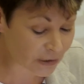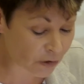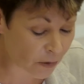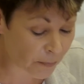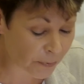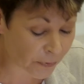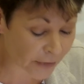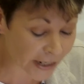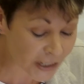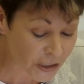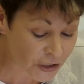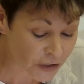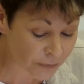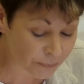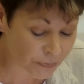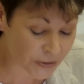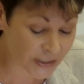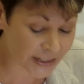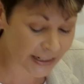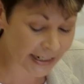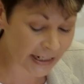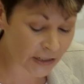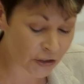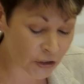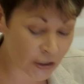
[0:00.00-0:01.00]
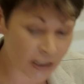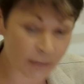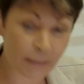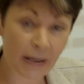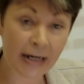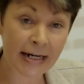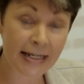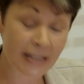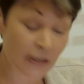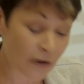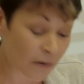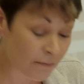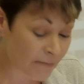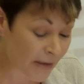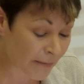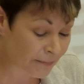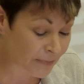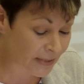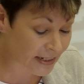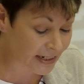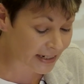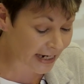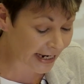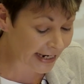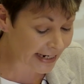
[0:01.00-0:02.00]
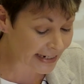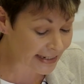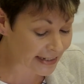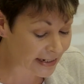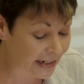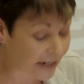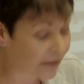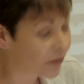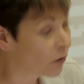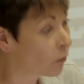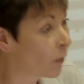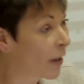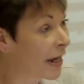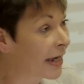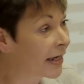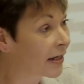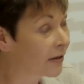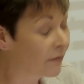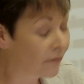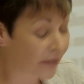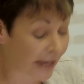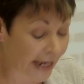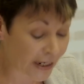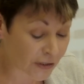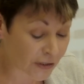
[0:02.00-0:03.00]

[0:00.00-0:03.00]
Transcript: cooperation procedures among its own member states, and in the wake of the